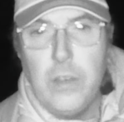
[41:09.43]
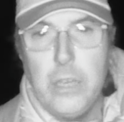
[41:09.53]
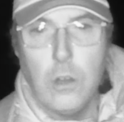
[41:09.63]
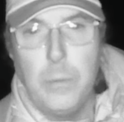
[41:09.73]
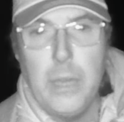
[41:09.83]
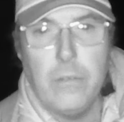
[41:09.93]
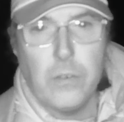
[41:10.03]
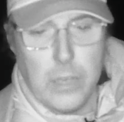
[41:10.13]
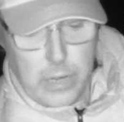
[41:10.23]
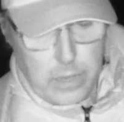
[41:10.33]
video up here
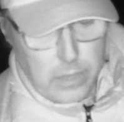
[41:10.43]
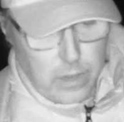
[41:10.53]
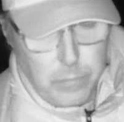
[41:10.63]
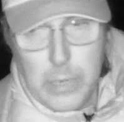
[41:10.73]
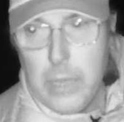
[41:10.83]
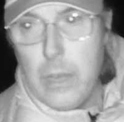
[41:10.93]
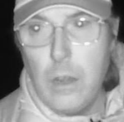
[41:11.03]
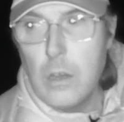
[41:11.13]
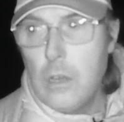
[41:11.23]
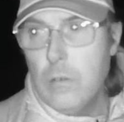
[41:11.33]
for the night. I think I've been here
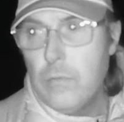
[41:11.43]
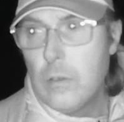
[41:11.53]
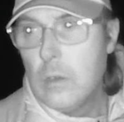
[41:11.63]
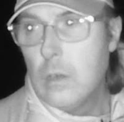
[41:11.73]
long enough.